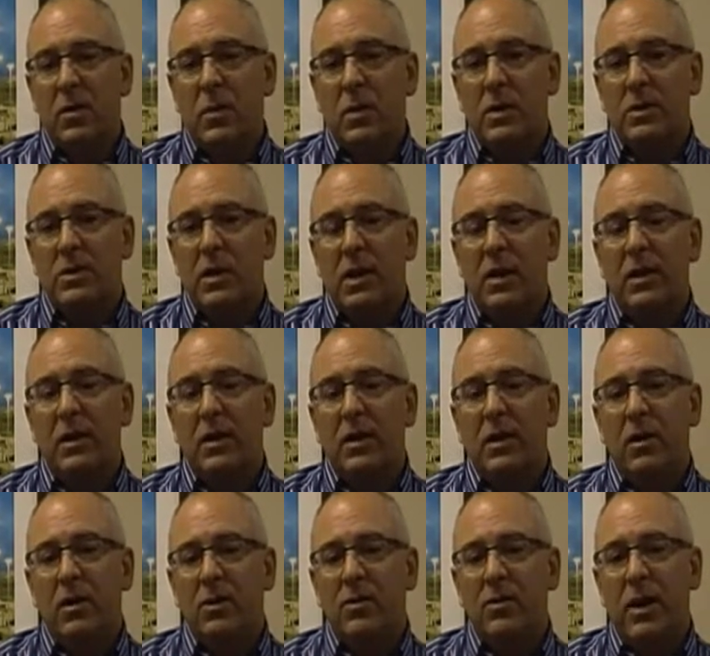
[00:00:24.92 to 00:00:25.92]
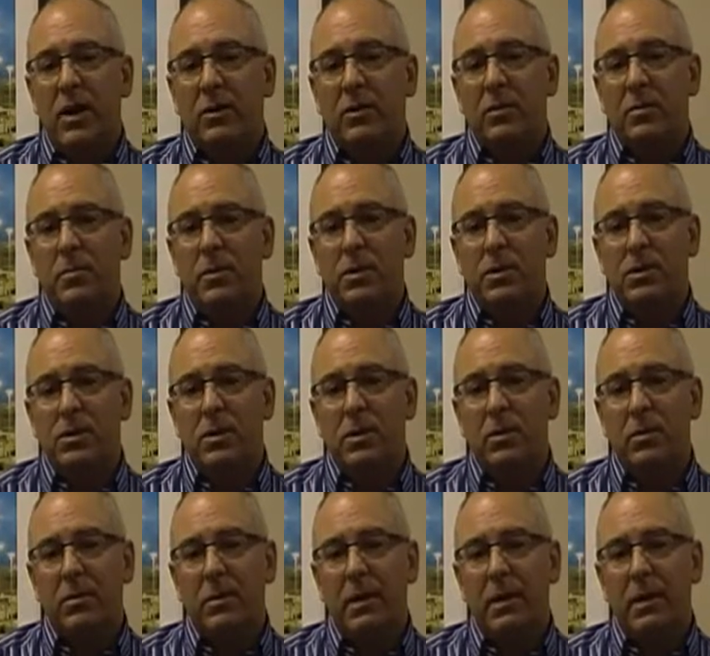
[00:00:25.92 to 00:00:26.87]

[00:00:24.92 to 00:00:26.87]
was a leading contractor in Brazil